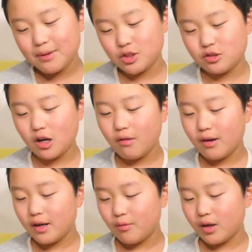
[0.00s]
and she's
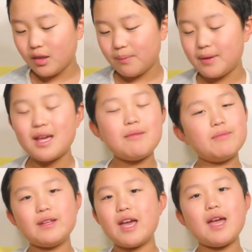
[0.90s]
already won the
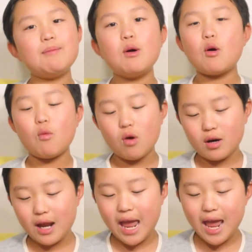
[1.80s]
PNBA Book
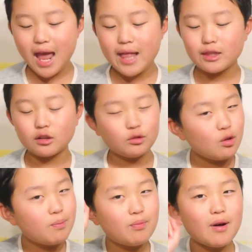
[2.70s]
Award and the
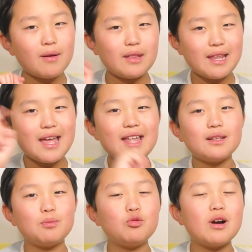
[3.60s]
Lupe and
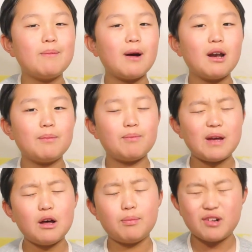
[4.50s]
the Pura
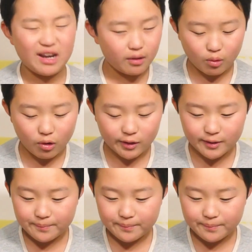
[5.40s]
Belpré Award.